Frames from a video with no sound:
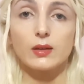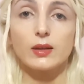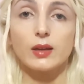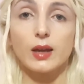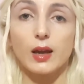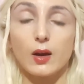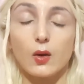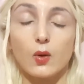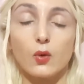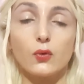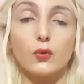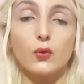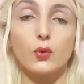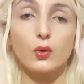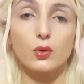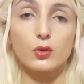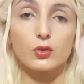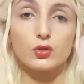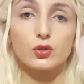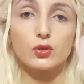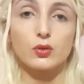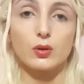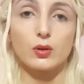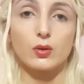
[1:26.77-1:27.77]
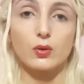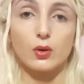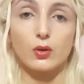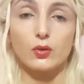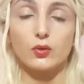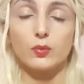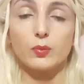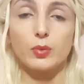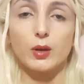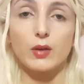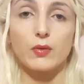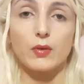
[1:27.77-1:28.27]
yeah, of course, you're going
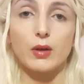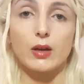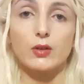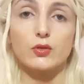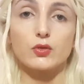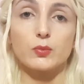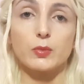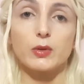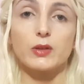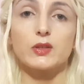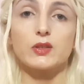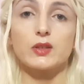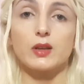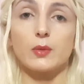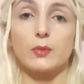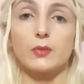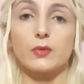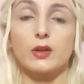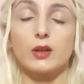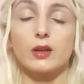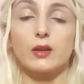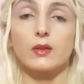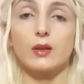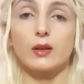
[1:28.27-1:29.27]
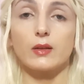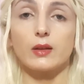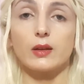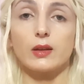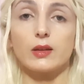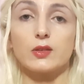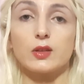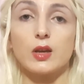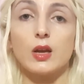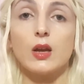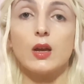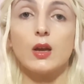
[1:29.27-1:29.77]
to be aroused by something that
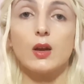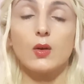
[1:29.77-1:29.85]
is